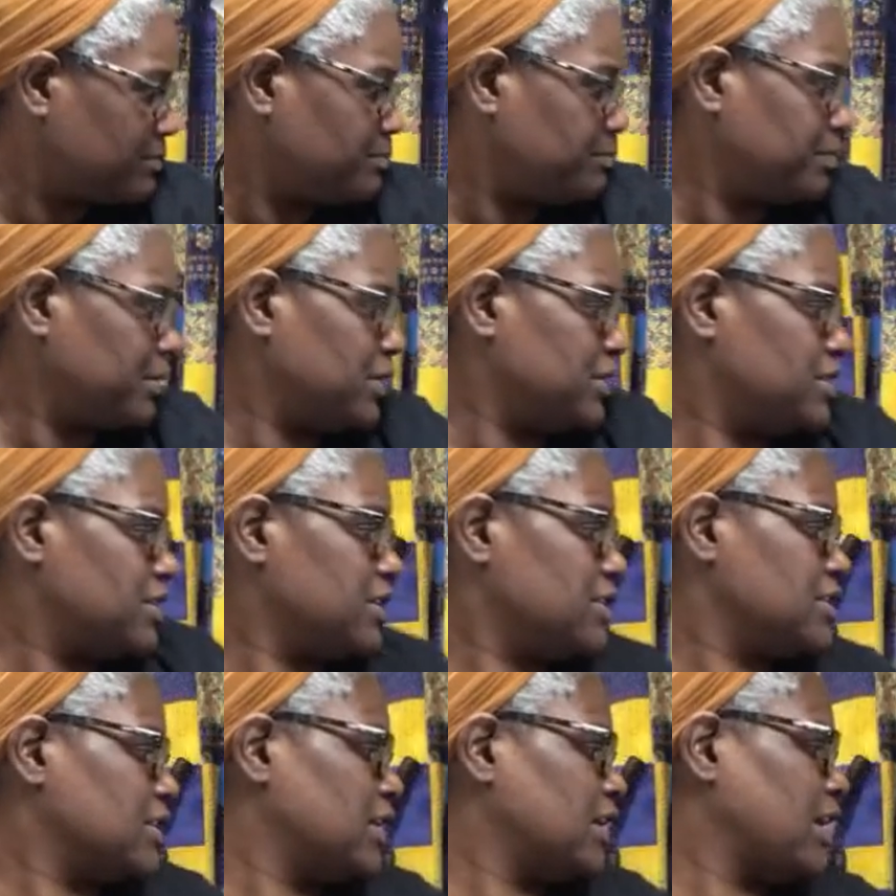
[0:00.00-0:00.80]

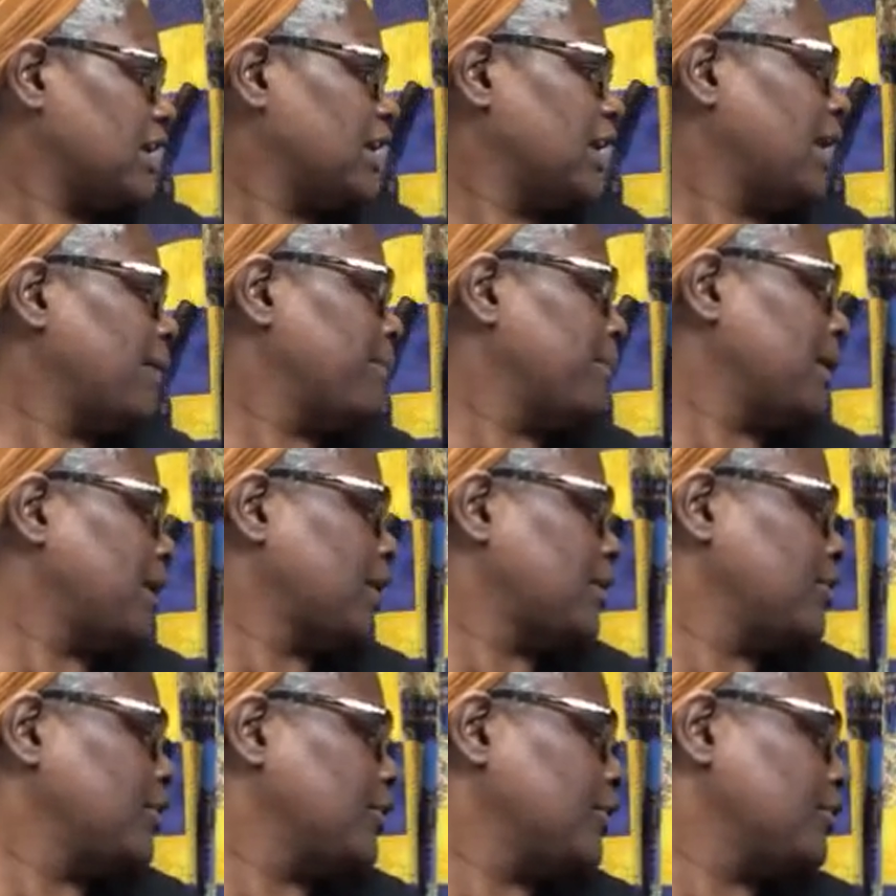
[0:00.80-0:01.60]
pieces that I got
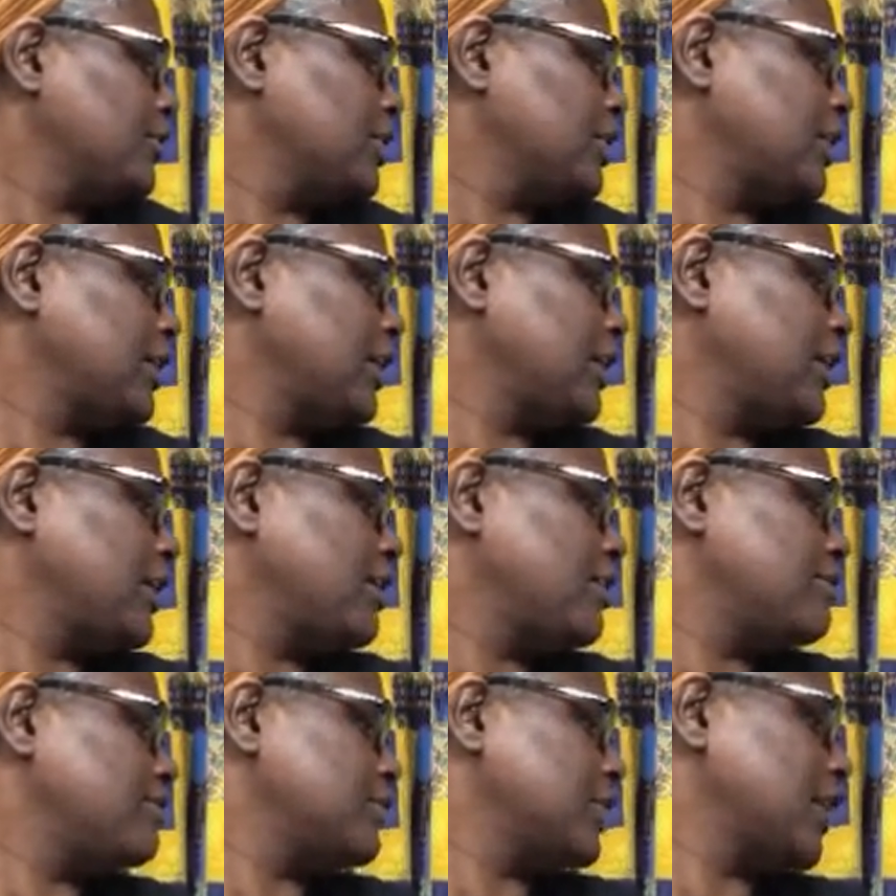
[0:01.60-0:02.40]
back here that I
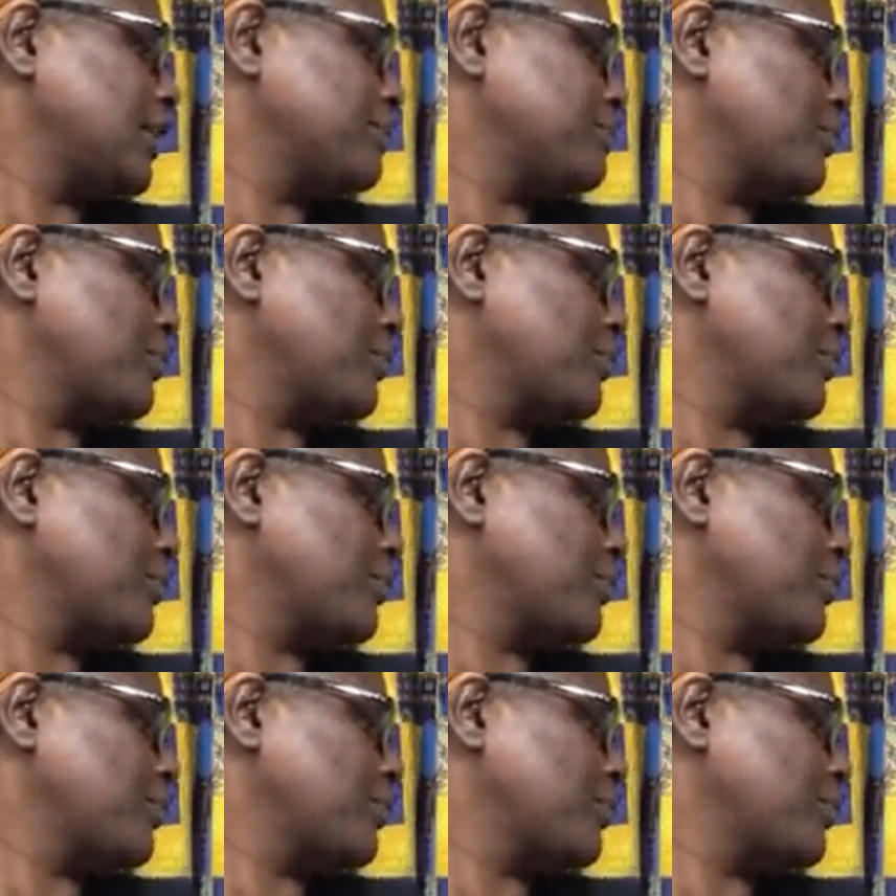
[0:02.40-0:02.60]
have like